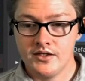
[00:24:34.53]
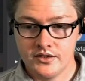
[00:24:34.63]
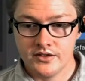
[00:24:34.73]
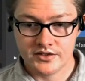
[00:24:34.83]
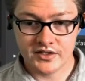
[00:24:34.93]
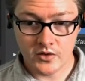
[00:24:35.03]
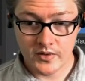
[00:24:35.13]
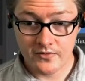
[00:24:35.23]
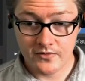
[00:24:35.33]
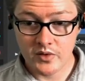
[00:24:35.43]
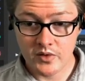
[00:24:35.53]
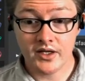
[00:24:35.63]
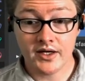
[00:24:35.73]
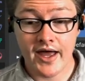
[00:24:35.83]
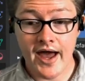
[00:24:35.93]
So if we plug
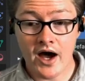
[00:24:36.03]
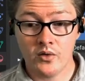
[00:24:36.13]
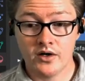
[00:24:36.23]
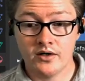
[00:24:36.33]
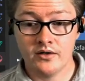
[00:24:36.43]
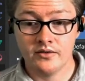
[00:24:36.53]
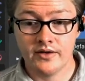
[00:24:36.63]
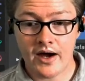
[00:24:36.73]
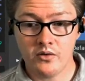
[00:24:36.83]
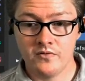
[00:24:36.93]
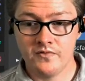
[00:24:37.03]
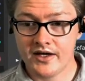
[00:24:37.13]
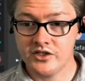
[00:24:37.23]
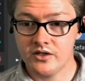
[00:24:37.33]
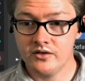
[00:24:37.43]
our
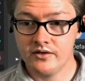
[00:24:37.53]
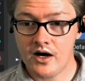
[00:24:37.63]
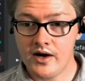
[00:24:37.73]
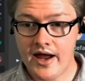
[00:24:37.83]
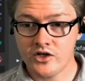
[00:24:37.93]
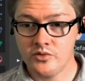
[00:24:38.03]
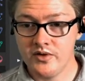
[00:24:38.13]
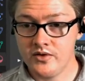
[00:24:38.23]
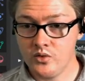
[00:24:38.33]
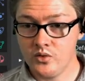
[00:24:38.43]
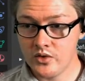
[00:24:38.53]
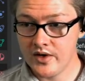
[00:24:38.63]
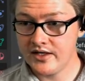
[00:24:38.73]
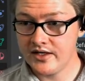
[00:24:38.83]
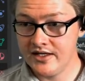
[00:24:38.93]
vector, our attribute that we created
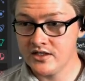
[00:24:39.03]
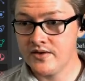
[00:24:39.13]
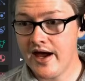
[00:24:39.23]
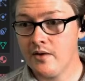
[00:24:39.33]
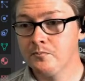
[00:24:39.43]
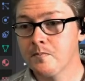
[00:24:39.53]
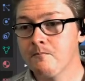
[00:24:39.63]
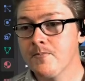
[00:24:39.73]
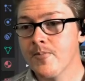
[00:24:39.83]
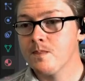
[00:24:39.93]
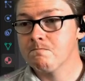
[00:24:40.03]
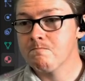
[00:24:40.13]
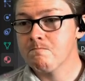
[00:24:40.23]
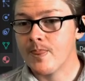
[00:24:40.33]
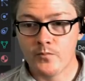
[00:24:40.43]
into that,
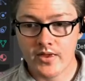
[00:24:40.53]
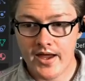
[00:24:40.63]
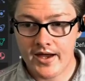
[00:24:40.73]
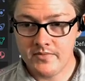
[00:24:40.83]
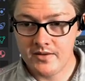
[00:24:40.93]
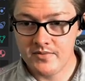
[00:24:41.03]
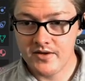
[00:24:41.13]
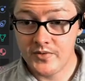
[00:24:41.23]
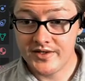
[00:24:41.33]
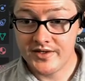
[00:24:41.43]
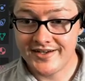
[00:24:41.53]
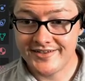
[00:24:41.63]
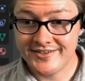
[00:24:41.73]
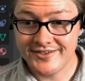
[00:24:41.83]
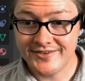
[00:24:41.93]
and maybe if we set it
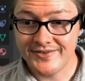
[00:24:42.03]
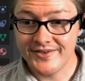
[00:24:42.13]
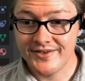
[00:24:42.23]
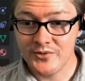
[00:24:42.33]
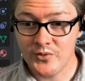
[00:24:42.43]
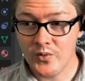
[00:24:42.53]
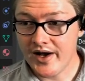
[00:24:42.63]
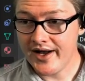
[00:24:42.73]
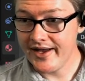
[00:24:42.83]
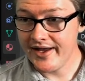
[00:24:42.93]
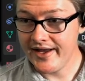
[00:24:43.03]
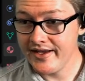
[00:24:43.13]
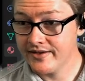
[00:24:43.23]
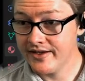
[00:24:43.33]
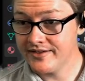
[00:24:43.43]
to Y
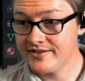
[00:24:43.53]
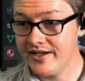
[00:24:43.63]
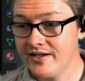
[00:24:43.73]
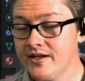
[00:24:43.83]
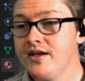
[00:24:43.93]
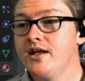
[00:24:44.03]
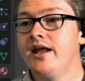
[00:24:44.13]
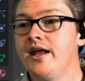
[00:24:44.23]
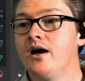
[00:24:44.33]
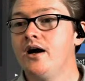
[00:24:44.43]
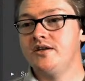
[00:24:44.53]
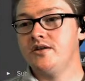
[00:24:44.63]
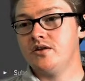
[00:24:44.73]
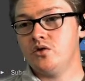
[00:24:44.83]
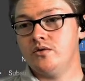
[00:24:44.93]
instead, now we see
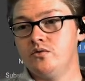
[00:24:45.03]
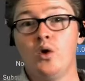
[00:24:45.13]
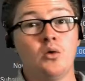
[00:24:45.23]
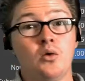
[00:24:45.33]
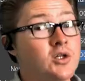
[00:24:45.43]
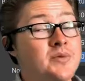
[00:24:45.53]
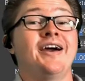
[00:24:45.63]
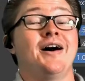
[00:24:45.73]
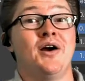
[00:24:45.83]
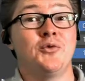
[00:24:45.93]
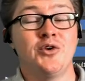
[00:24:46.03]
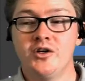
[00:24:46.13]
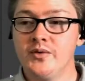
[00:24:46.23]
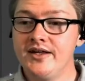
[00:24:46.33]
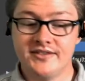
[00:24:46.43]
that what will become our wood
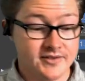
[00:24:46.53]
grains